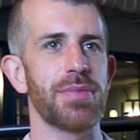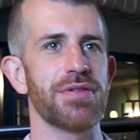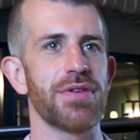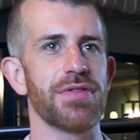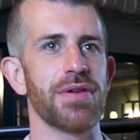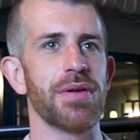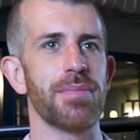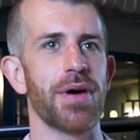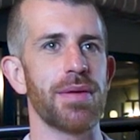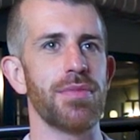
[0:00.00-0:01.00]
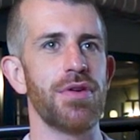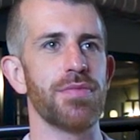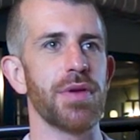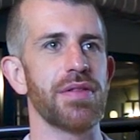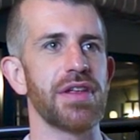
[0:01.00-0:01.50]
to be driven by
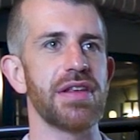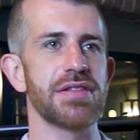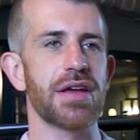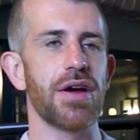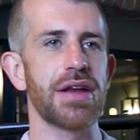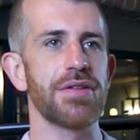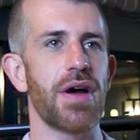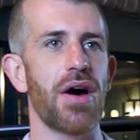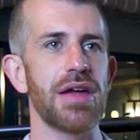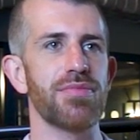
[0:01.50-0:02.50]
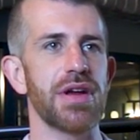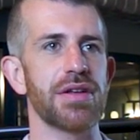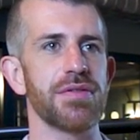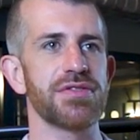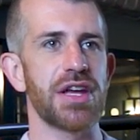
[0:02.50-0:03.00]
movement that is a kind of hybrid
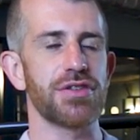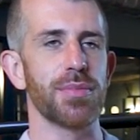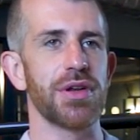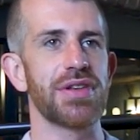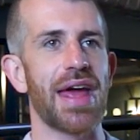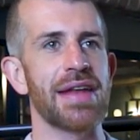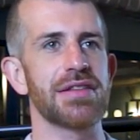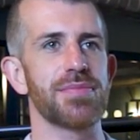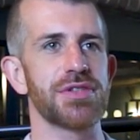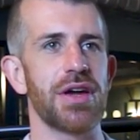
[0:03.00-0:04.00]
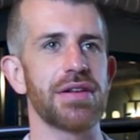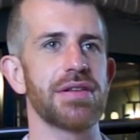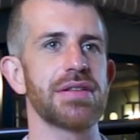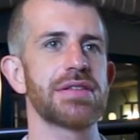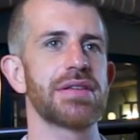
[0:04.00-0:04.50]
of settlement and
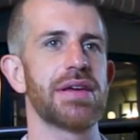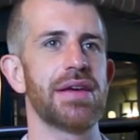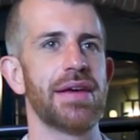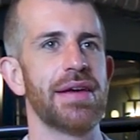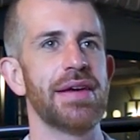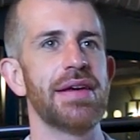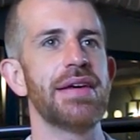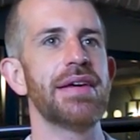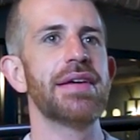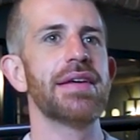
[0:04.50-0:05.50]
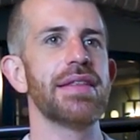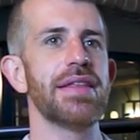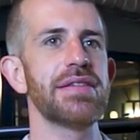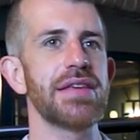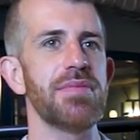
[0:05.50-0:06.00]
subsidence.
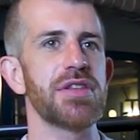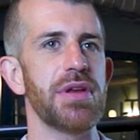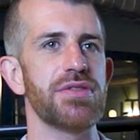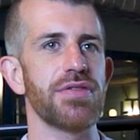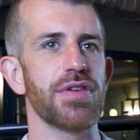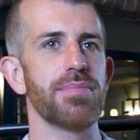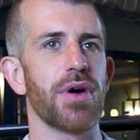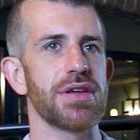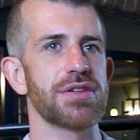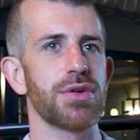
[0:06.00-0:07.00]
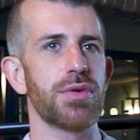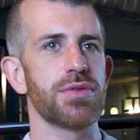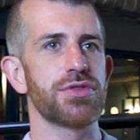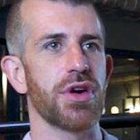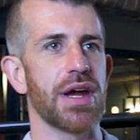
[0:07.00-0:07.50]
This seems to be driven by soil
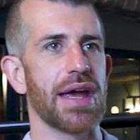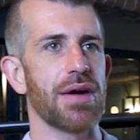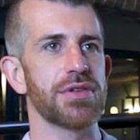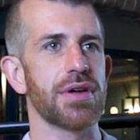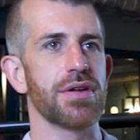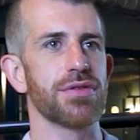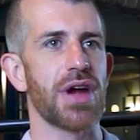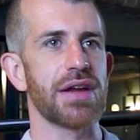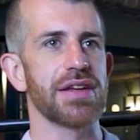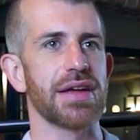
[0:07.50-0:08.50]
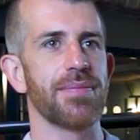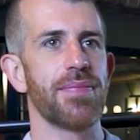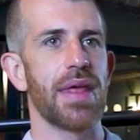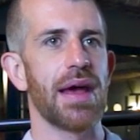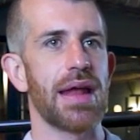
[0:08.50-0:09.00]
drying out and contracting,
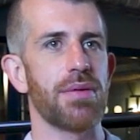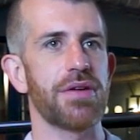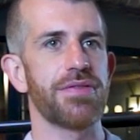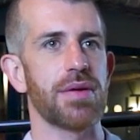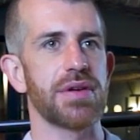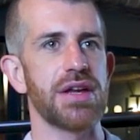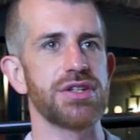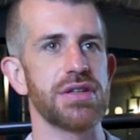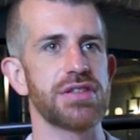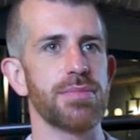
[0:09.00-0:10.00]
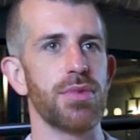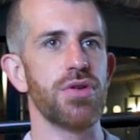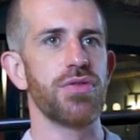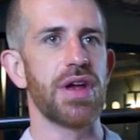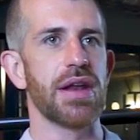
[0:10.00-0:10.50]
allowing foundations to
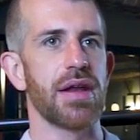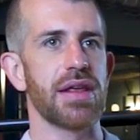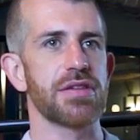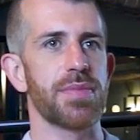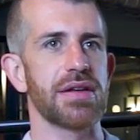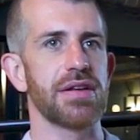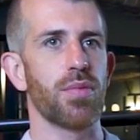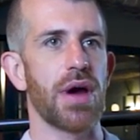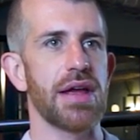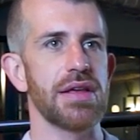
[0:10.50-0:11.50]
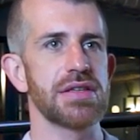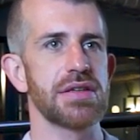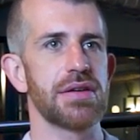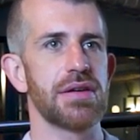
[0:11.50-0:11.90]
move in unexpected ways.